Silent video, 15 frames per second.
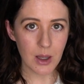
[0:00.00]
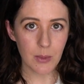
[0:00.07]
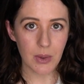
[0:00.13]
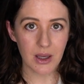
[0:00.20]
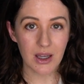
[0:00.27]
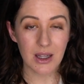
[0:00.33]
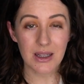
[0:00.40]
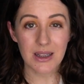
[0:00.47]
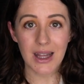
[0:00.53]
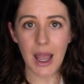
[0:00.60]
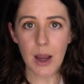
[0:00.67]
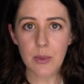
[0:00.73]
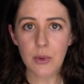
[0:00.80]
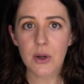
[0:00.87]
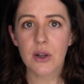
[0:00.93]
but
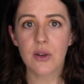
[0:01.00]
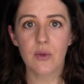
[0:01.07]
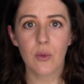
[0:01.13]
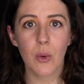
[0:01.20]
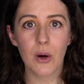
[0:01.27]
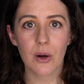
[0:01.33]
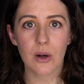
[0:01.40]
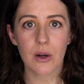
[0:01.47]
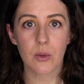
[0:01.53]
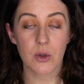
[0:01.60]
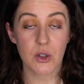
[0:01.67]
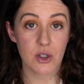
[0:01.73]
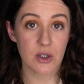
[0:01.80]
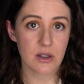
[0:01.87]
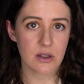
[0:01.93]
collaborative work,
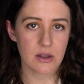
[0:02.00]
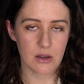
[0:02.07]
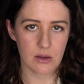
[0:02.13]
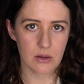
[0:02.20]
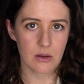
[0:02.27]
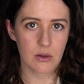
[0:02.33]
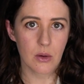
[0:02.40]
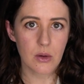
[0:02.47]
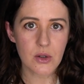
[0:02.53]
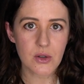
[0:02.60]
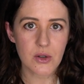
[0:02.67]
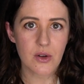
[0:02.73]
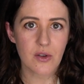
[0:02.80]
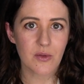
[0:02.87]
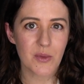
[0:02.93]
which is the
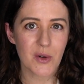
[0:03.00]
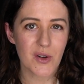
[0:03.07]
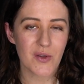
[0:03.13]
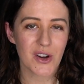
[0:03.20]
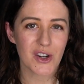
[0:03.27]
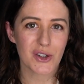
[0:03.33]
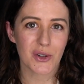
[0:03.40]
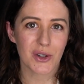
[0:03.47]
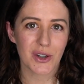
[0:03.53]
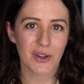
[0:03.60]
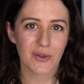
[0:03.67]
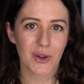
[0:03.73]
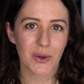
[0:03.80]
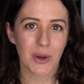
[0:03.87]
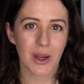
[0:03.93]
cornerstone of motivational
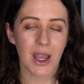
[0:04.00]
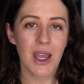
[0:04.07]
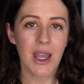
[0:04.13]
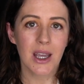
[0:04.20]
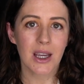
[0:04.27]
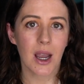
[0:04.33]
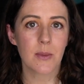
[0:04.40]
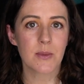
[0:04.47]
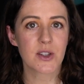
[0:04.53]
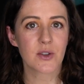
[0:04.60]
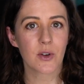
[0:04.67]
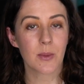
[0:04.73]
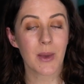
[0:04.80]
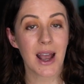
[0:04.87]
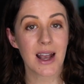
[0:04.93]
interviewing, comes
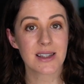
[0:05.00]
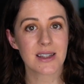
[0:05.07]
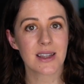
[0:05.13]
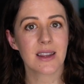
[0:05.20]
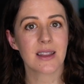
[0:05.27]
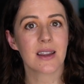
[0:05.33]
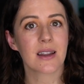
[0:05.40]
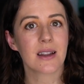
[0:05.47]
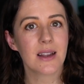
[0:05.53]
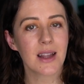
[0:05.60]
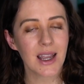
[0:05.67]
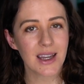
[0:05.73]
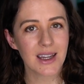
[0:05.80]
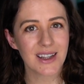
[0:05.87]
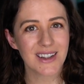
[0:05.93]
from asking the
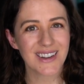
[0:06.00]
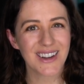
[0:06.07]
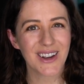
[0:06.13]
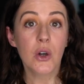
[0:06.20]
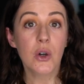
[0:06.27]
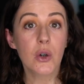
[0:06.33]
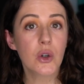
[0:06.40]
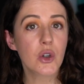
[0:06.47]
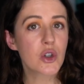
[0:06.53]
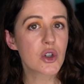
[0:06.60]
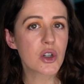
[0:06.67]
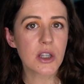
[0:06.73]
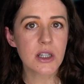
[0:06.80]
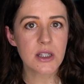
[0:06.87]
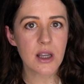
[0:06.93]
client who
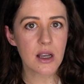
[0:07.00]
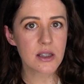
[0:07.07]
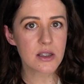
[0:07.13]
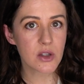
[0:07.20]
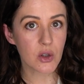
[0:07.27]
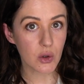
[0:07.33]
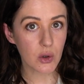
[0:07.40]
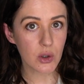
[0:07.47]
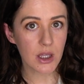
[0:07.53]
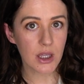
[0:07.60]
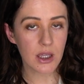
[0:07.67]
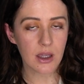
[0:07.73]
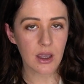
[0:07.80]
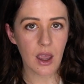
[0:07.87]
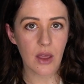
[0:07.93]
usually does the
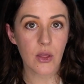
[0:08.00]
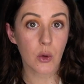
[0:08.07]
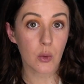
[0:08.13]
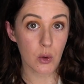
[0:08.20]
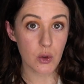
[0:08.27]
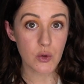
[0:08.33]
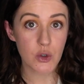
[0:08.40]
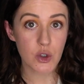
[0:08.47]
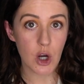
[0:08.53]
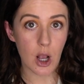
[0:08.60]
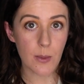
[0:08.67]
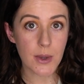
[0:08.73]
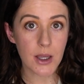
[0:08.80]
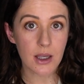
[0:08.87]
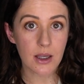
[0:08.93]
cooking and the grocery
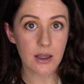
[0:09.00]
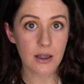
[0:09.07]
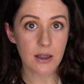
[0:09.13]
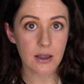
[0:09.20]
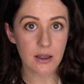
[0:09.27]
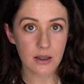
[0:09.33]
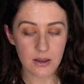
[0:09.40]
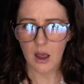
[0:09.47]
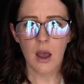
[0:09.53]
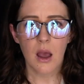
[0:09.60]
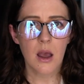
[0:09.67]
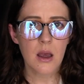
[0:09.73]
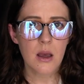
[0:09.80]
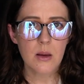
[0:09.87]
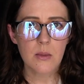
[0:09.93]
shopping.
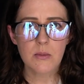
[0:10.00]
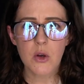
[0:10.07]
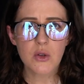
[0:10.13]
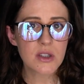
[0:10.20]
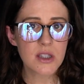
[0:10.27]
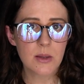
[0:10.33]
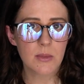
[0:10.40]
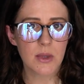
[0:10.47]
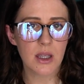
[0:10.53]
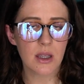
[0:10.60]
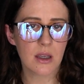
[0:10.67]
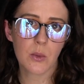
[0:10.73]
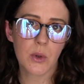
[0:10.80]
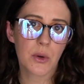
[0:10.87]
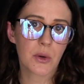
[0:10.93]
Mostly
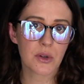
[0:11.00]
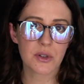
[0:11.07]
me. We order